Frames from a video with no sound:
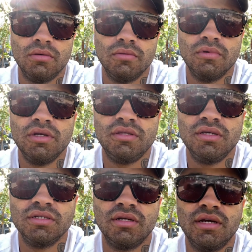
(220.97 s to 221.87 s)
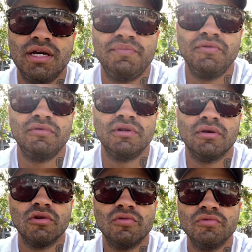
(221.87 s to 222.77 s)
what do you think is going to happen when the
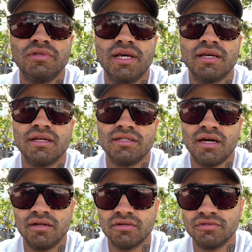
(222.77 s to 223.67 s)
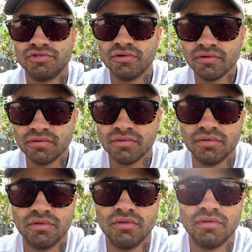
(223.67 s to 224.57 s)
global debt gets out of control?
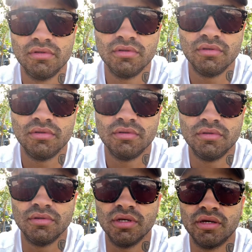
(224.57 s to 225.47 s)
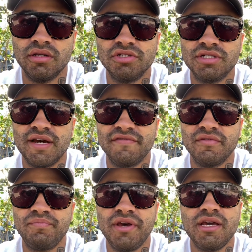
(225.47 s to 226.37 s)
They're going to just have
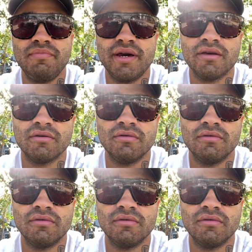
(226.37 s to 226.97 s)
to pay back